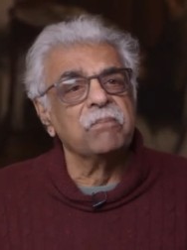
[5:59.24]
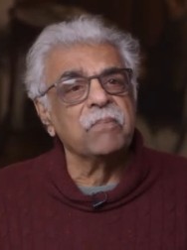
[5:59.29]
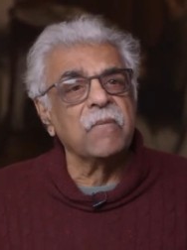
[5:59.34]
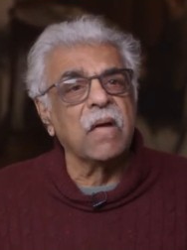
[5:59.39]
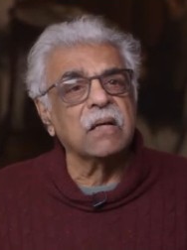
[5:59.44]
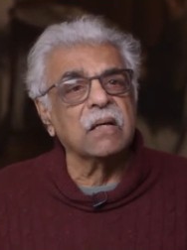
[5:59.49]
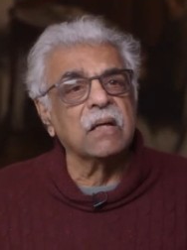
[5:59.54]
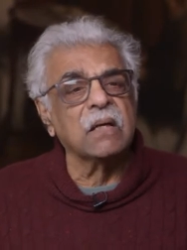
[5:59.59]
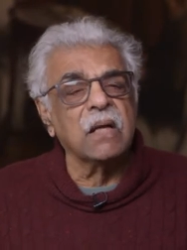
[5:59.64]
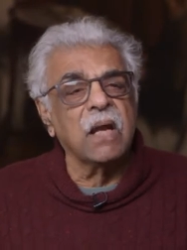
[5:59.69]

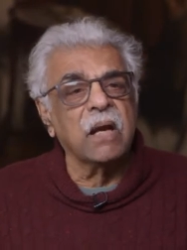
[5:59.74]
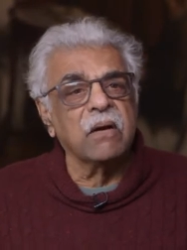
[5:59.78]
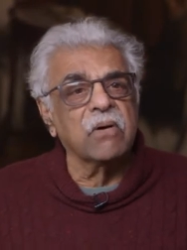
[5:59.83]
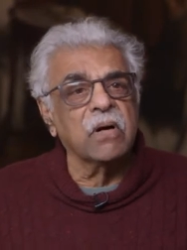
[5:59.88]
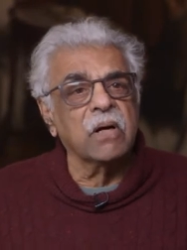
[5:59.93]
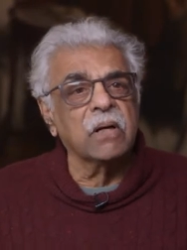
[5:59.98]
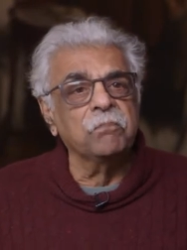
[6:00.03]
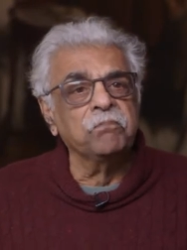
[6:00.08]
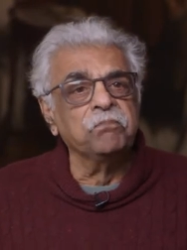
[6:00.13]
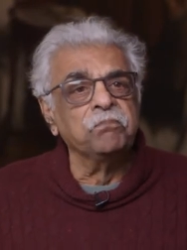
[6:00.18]
and an
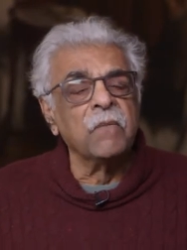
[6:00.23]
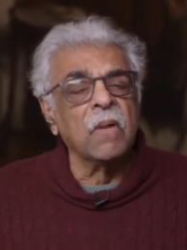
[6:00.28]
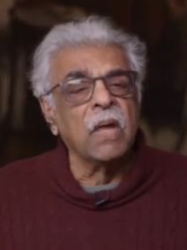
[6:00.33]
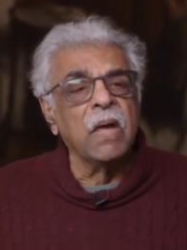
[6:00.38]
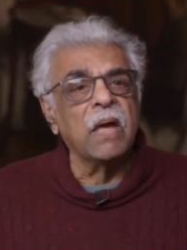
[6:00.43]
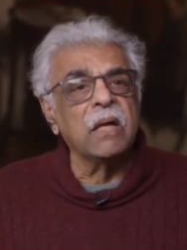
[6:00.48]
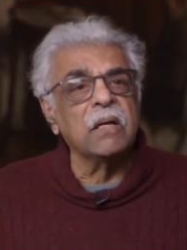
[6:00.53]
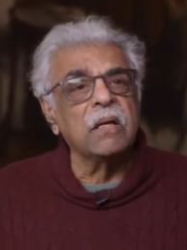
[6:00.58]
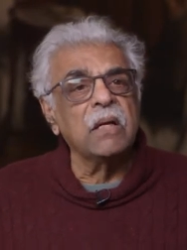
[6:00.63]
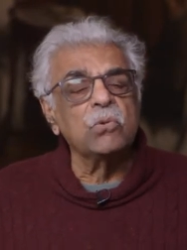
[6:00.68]
error.
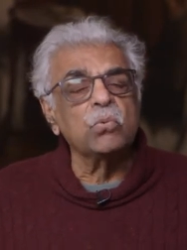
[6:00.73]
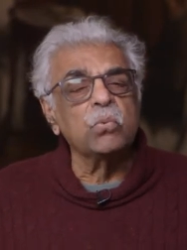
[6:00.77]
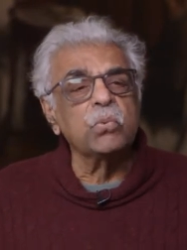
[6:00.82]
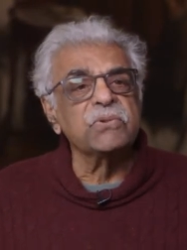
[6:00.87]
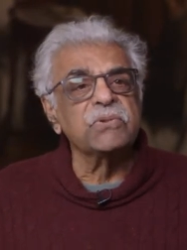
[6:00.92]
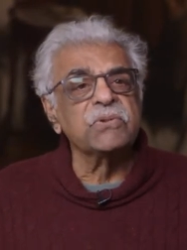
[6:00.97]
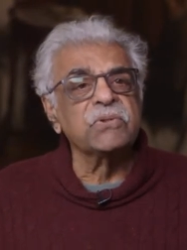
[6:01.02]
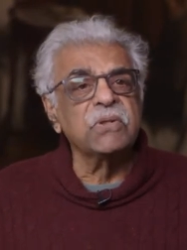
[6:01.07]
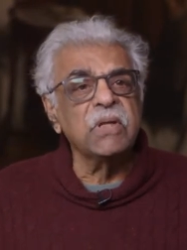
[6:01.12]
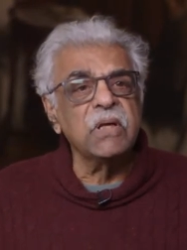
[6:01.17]
And it
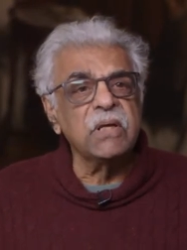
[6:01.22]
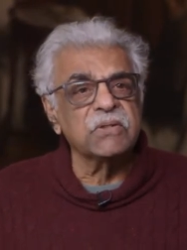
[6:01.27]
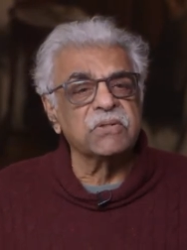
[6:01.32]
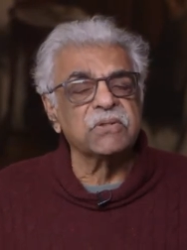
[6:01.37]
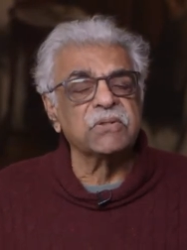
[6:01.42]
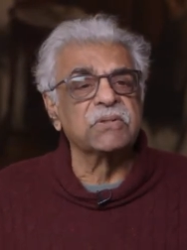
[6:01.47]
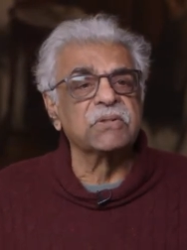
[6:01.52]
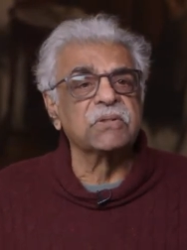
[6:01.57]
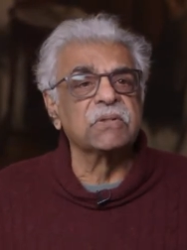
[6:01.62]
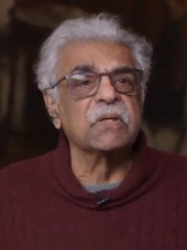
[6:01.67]
was
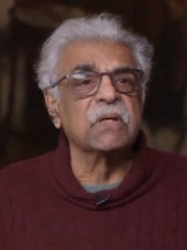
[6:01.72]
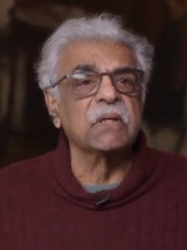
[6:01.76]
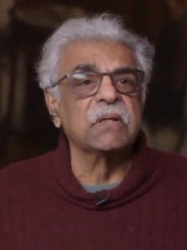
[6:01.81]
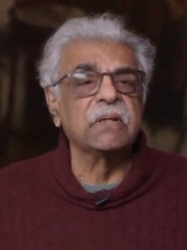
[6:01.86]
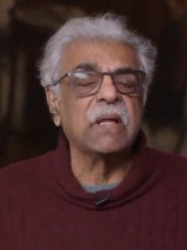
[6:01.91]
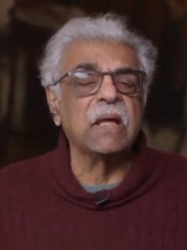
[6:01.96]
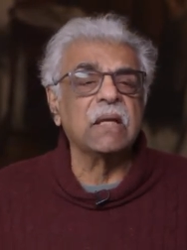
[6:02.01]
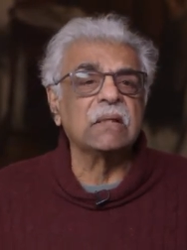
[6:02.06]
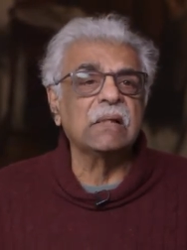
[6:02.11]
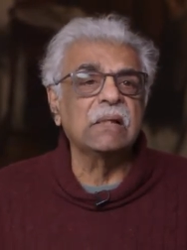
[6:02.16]
this
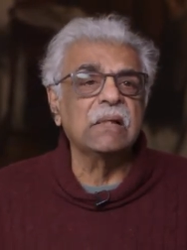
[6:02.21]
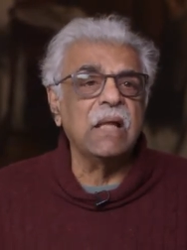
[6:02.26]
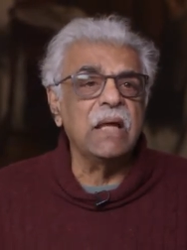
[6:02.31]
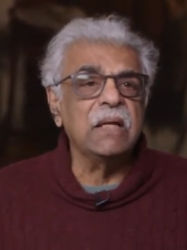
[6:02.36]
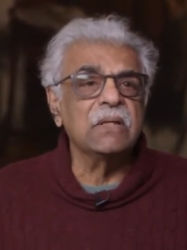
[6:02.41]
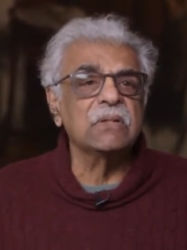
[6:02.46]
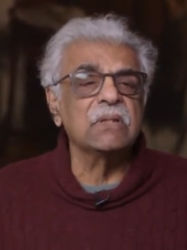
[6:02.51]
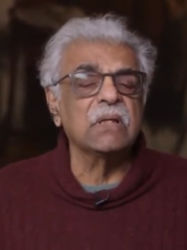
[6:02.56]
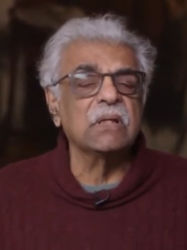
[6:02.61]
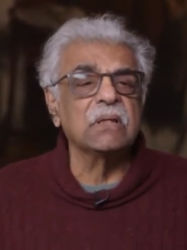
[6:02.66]
that
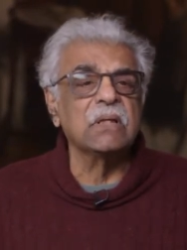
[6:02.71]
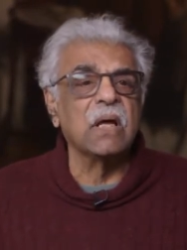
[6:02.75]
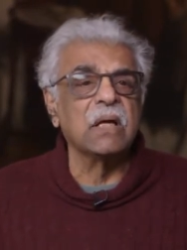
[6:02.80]
led in